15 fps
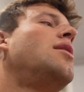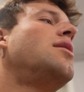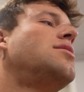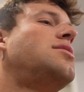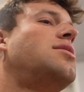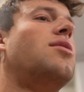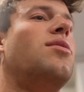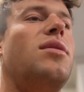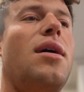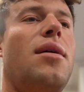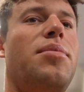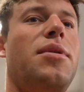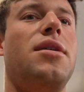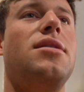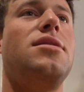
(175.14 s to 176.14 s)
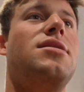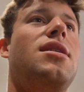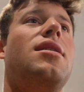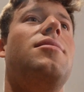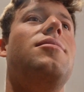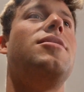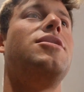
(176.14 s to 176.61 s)
So with that being
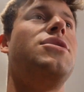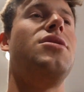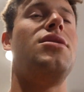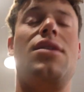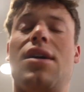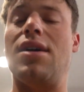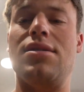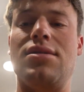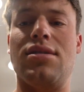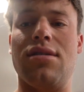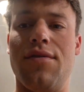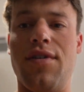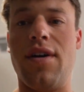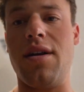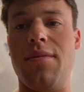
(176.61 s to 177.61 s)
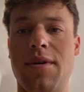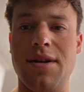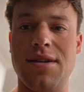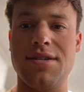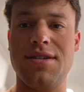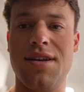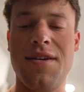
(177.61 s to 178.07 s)
said, I'm gonna show you guys the
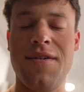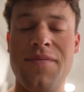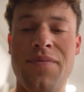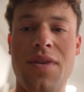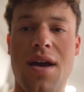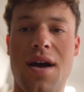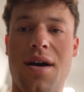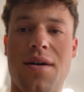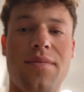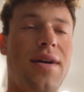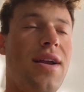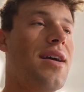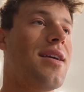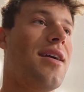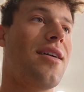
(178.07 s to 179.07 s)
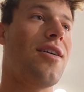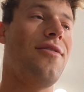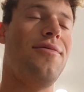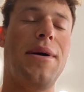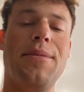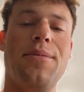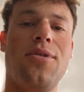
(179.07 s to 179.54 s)
vitamins that I kick
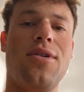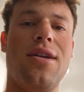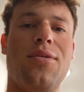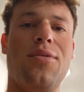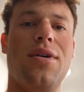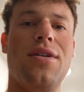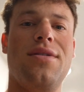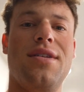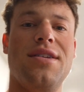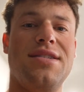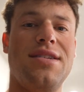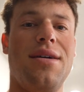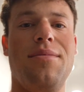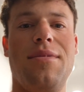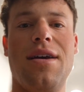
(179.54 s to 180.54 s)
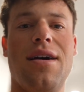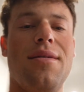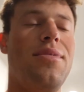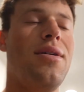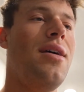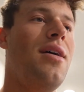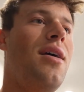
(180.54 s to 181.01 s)
off my morning with to set me up